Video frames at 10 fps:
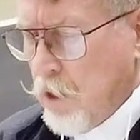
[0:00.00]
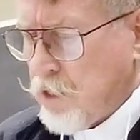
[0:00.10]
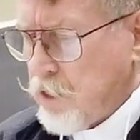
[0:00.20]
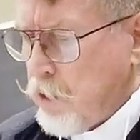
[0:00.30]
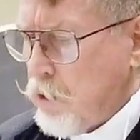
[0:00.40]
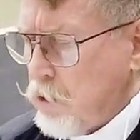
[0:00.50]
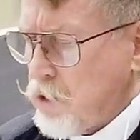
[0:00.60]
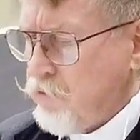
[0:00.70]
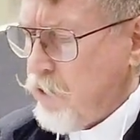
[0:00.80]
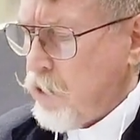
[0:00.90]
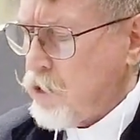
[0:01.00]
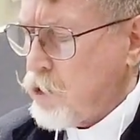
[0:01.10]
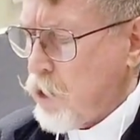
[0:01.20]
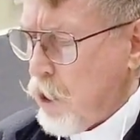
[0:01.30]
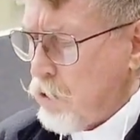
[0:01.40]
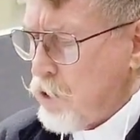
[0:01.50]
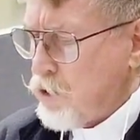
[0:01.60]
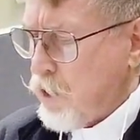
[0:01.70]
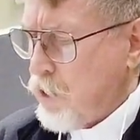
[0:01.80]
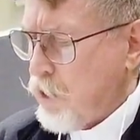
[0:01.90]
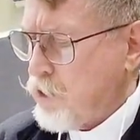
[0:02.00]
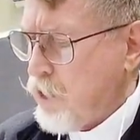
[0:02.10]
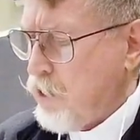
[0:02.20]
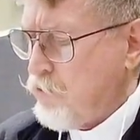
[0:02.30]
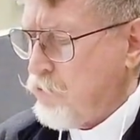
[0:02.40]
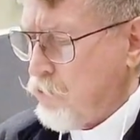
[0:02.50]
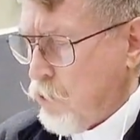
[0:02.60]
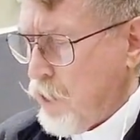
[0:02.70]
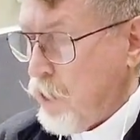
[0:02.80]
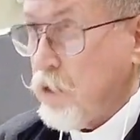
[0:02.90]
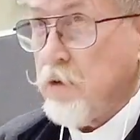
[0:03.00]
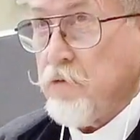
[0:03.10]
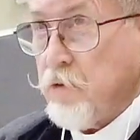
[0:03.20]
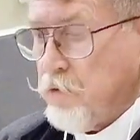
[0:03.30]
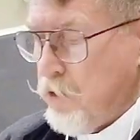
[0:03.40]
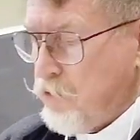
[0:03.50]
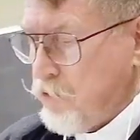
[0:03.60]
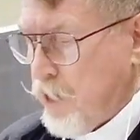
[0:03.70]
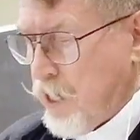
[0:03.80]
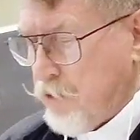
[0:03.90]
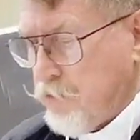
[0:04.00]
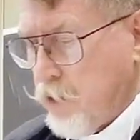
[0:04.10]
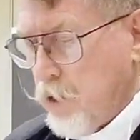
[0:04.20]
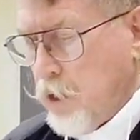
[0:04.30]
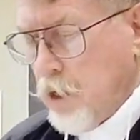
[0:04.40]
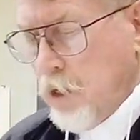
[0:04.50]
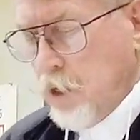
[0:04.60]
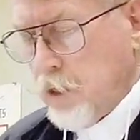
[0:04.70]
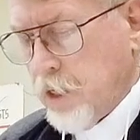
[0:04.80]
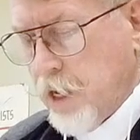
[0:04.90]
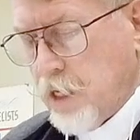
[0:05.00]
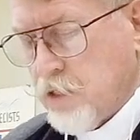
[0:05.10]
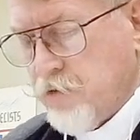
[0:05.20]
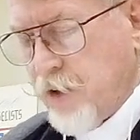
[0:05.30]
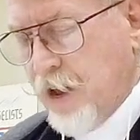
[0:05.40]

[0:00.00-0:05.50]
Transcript: Lessing notes various genres in Isaiah 40 to 55. He indicates